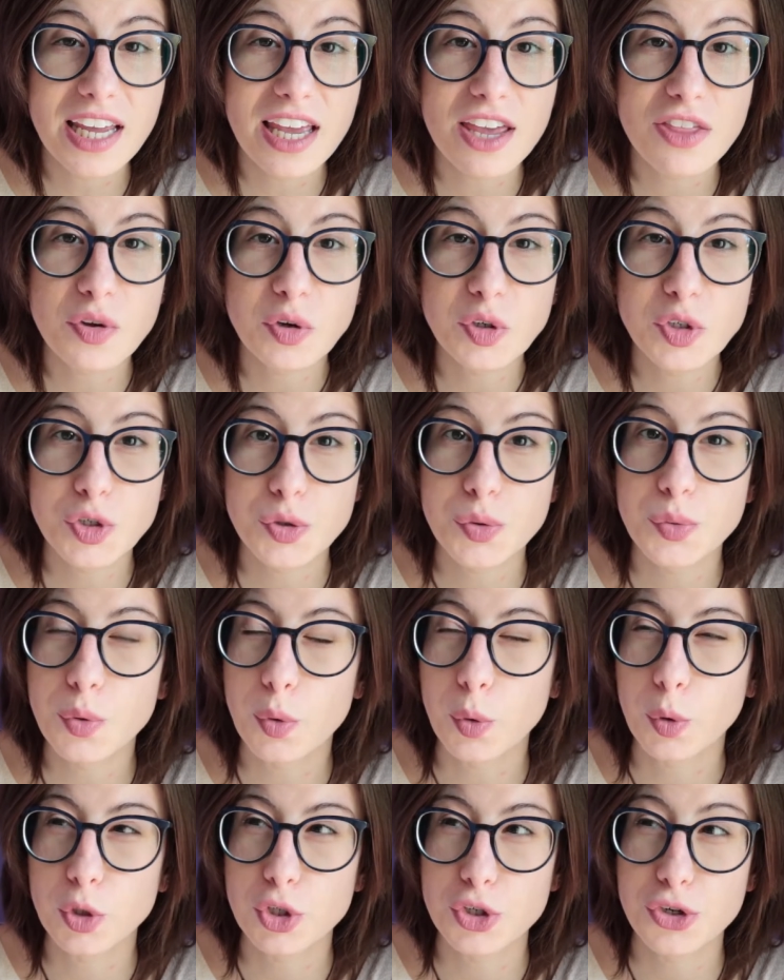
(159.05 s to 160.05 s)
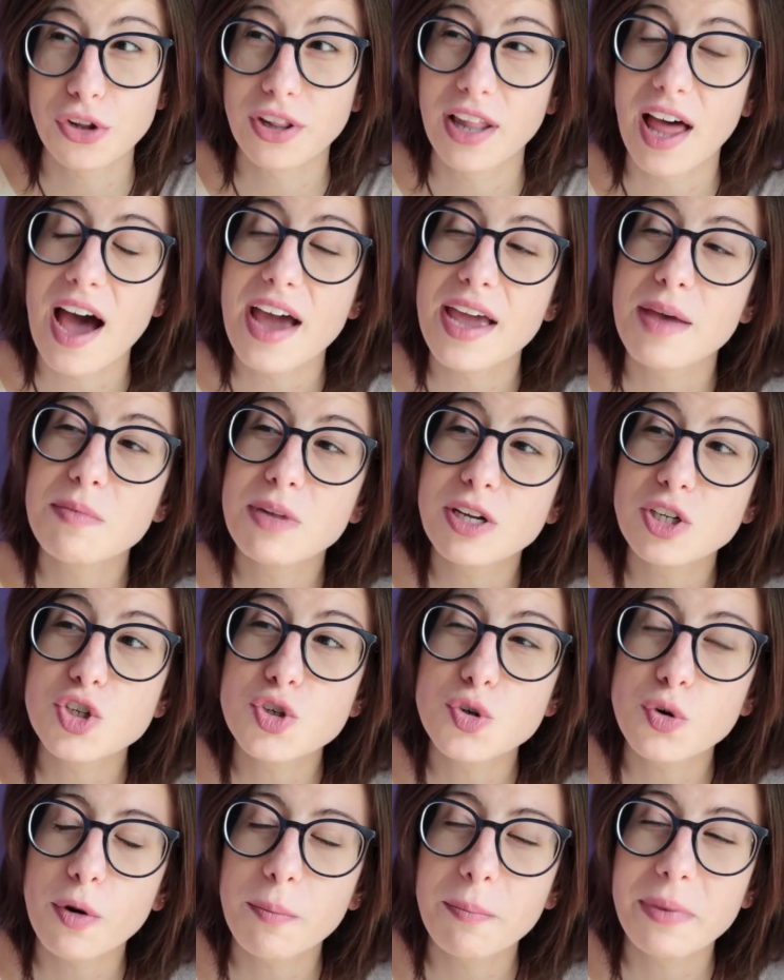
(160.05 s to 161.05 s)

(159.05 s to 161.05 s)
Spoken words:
either June or July, I'm not sure,